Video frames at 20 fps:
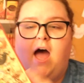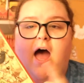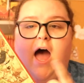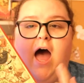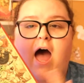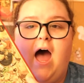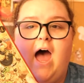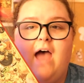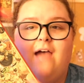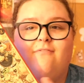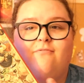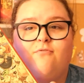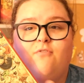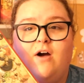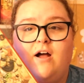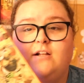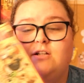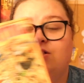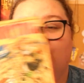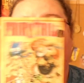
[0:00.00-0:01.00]
I
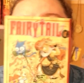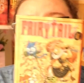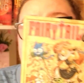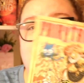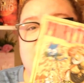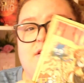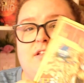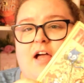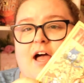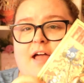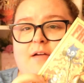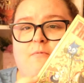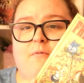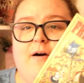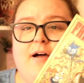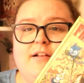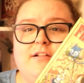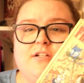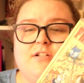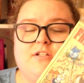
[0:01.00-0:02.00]
watched
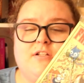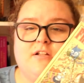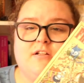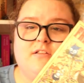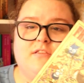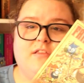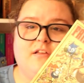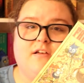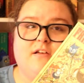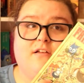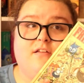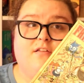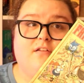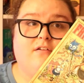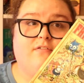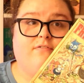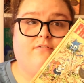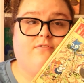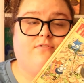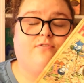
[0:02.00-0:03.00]
the
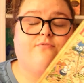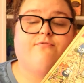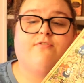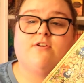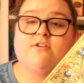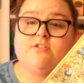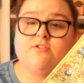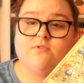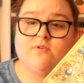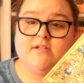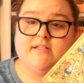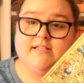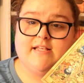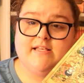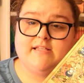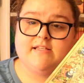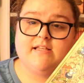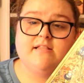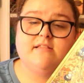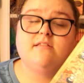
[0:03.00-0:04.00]
first 3
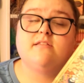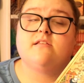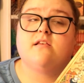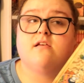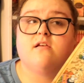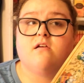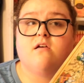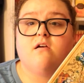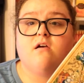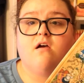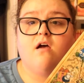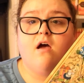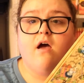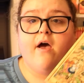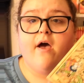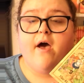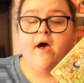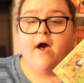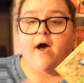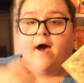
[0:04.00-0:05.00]
seasons
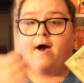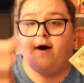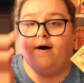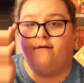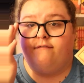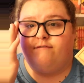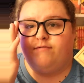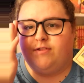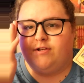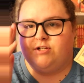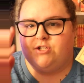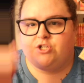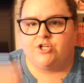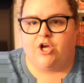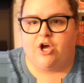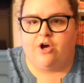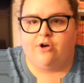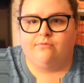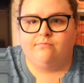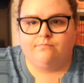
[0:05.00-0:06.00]
of the
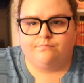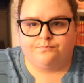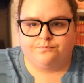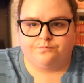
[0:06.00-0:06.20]
show.